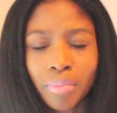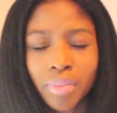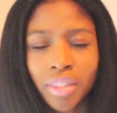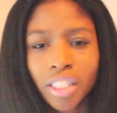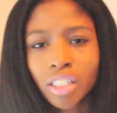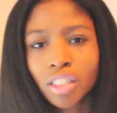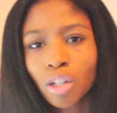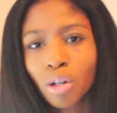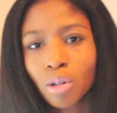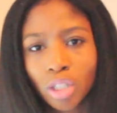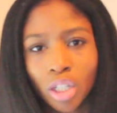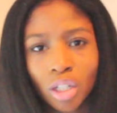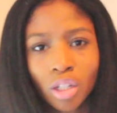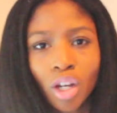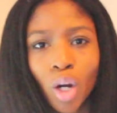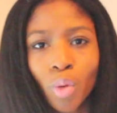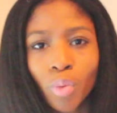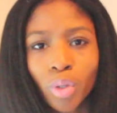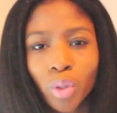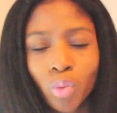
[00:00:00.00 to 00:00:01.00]
this goes
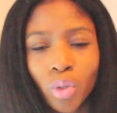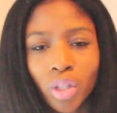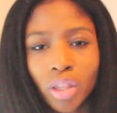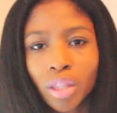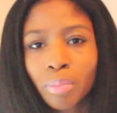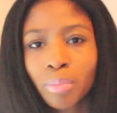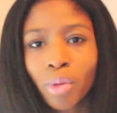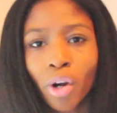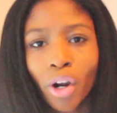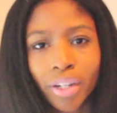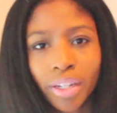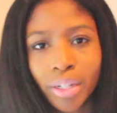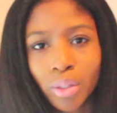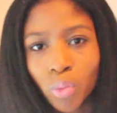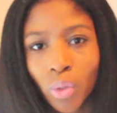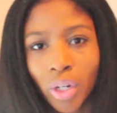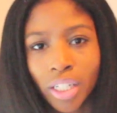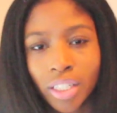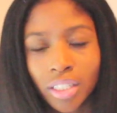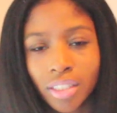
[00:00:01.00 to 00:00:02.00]
along with what the market
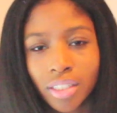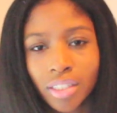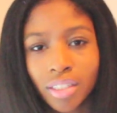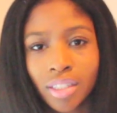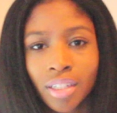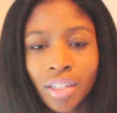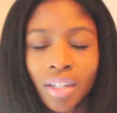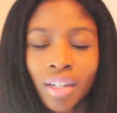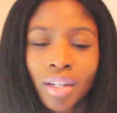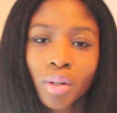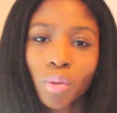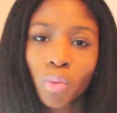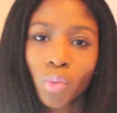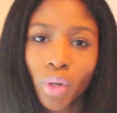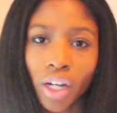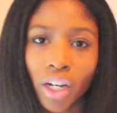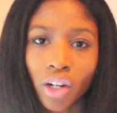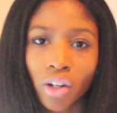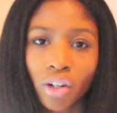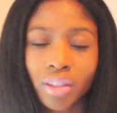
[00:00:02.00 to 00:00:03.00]
wants.
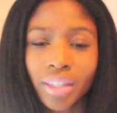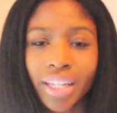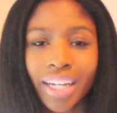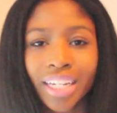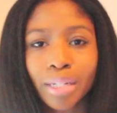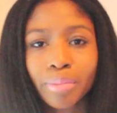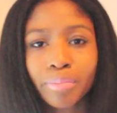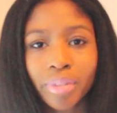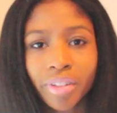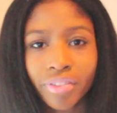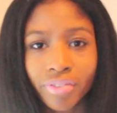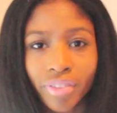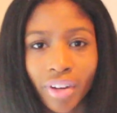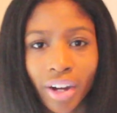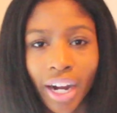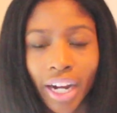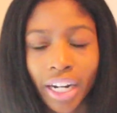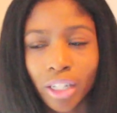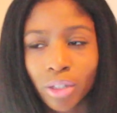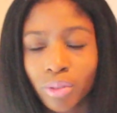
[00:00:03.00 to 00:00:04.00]
Well, that can be
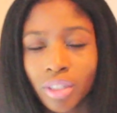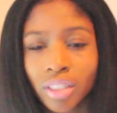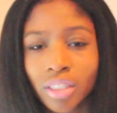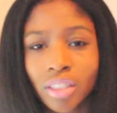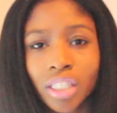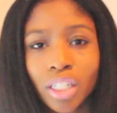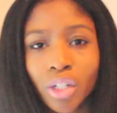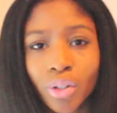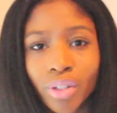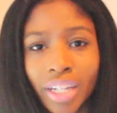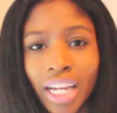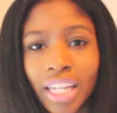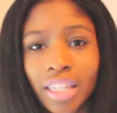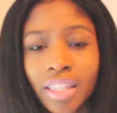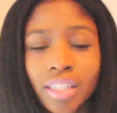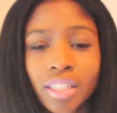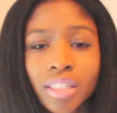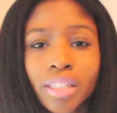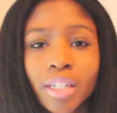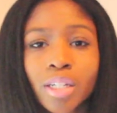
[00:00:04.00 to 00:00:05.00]
fine. You can say, okay,
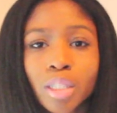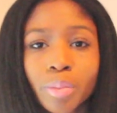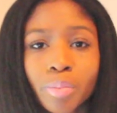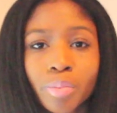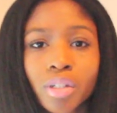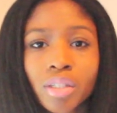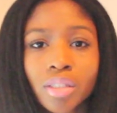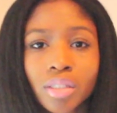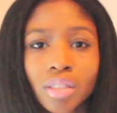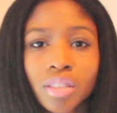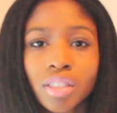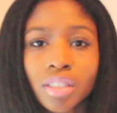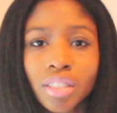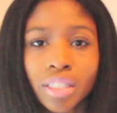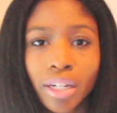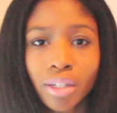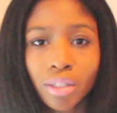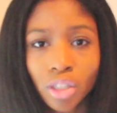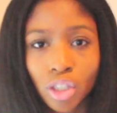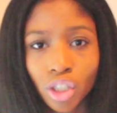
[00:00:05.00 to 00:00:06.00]
this salesperson
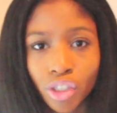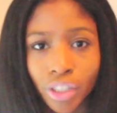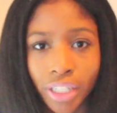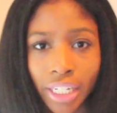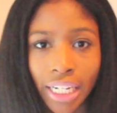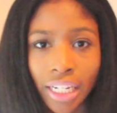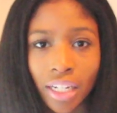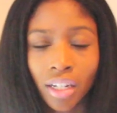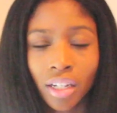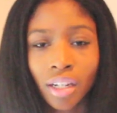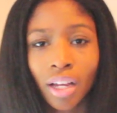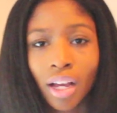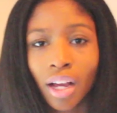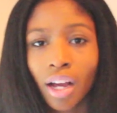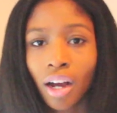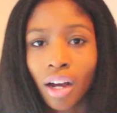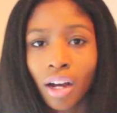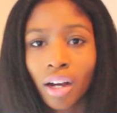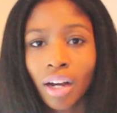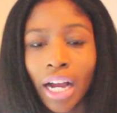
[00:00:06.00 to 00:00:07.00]
sounds great.
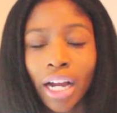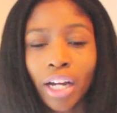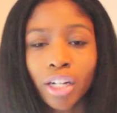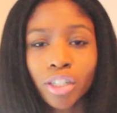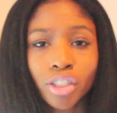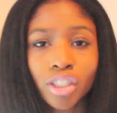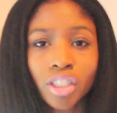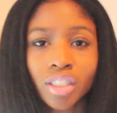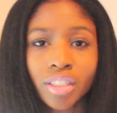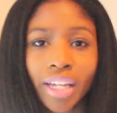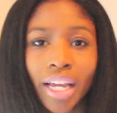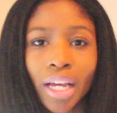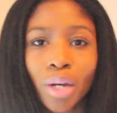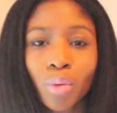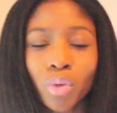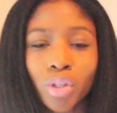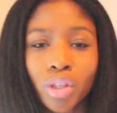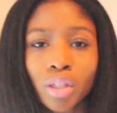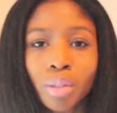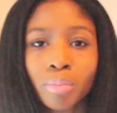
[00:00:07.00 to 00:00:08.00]
I
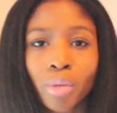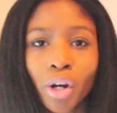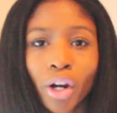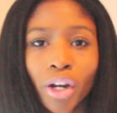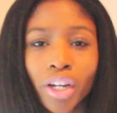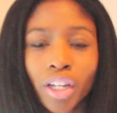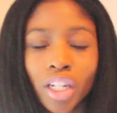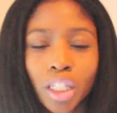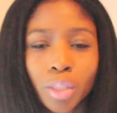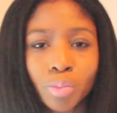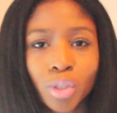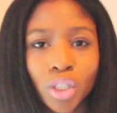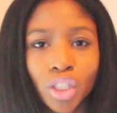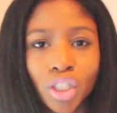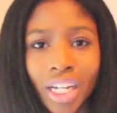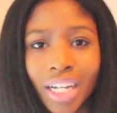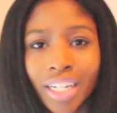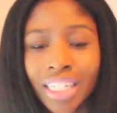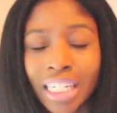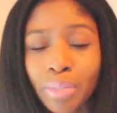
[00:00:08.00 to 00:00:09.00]
understand what the market is
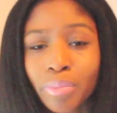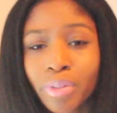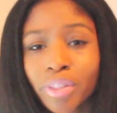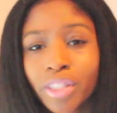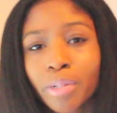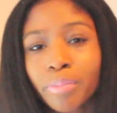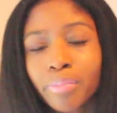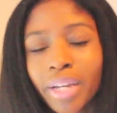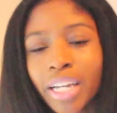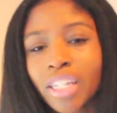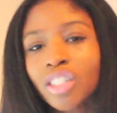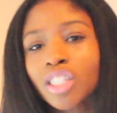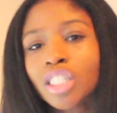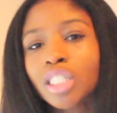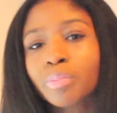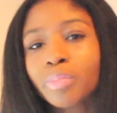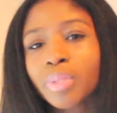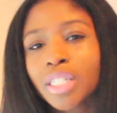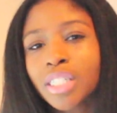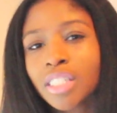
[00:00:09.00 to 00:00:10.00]
projecting, but there may
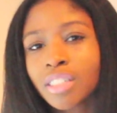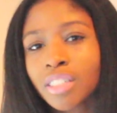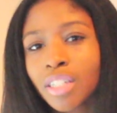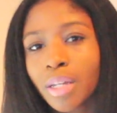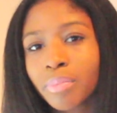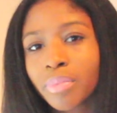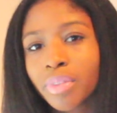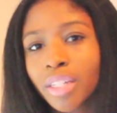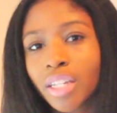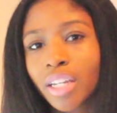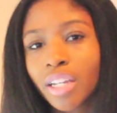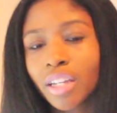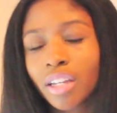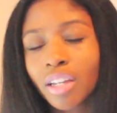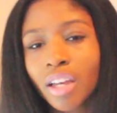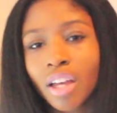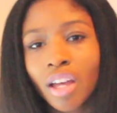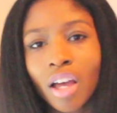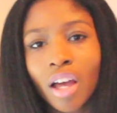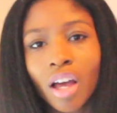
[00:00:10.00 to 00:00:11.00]
just be something